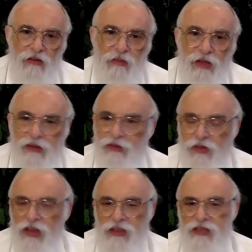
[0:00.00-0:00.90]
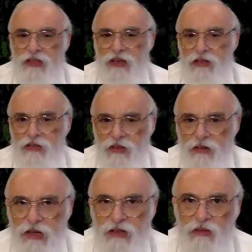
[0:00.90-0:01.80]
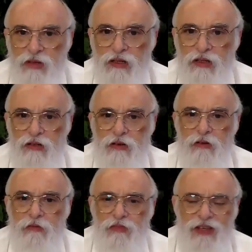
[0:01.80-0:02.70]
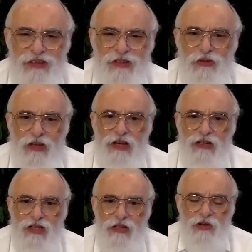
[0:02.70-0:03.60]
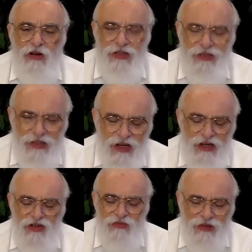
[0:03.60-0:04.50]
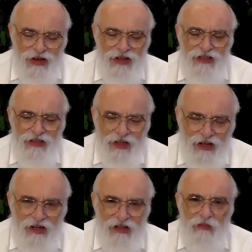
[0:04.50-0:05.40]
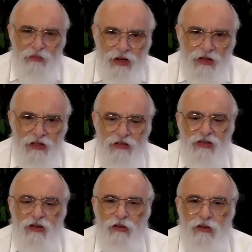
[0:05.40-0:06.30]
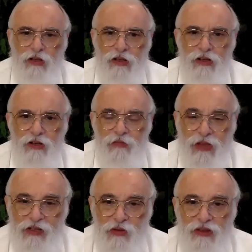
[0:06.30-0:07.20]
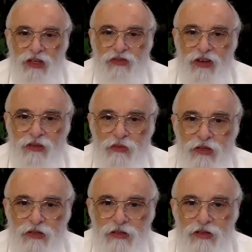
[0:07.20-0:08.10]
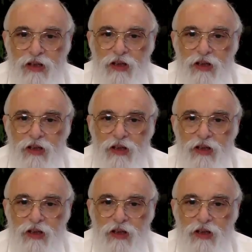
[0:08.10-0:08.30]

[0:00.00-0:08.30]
But the faith is there, so they remain committed. This is a relationship. You've got to engage mind and heart, body and soul. That's what that faith means.